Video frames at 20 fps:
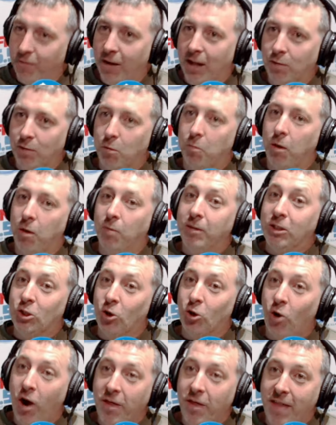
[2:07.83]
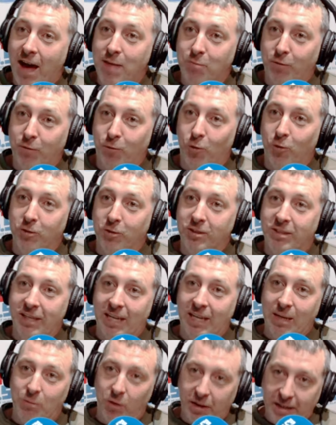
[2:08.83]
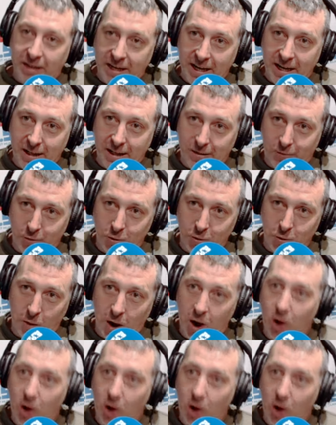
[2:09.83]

available, probably try that before sticking my gear through a